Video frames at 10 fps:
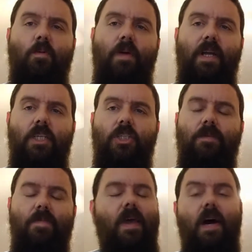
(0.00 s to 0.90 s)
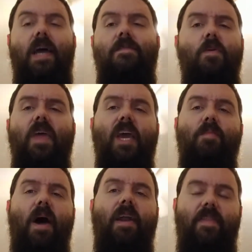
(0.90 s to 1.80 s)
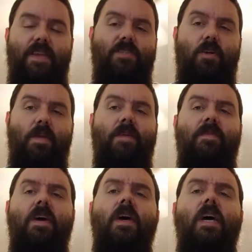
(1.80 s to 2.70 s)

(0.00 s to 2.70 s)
punished. If you think about it in this term, if